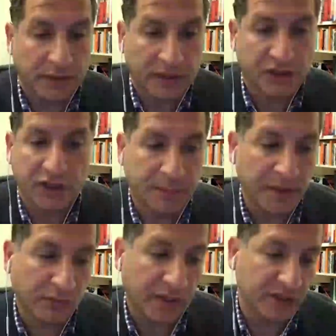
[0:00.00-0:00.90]
It's just
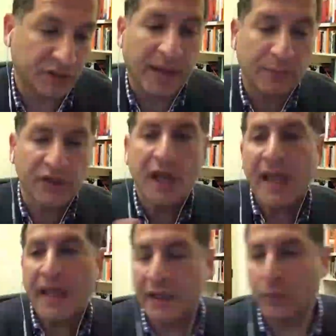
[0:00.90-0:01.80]
being created. So that was
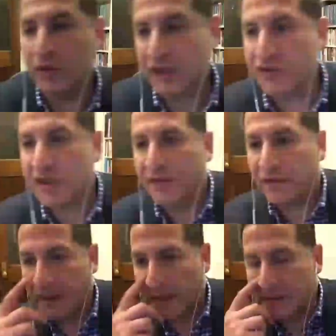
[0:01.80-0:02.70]
it. What's interesting for
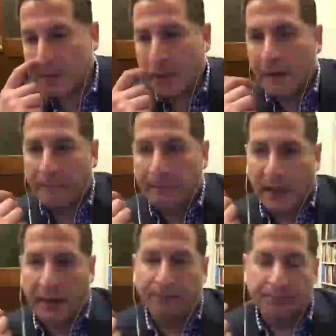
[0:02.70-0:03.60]
me is,
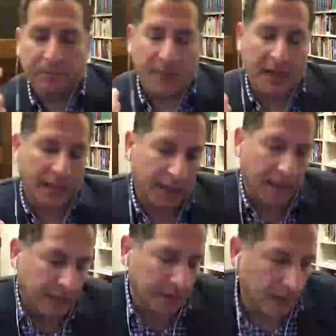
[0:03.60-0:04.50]

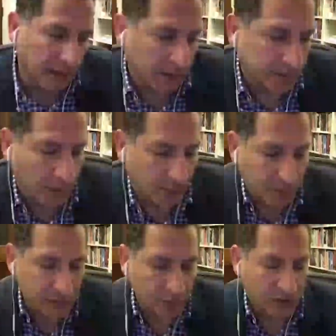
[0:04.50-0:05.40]
and I'll tell a
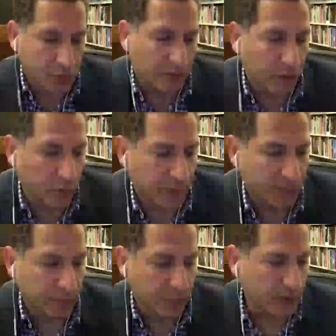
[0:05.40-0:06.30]
personal story real quick
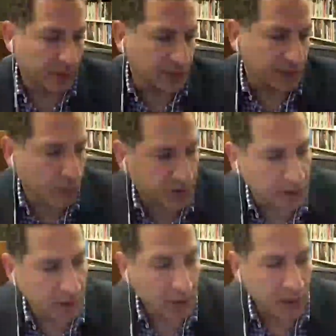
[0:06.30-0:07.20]
before we go on to the next question.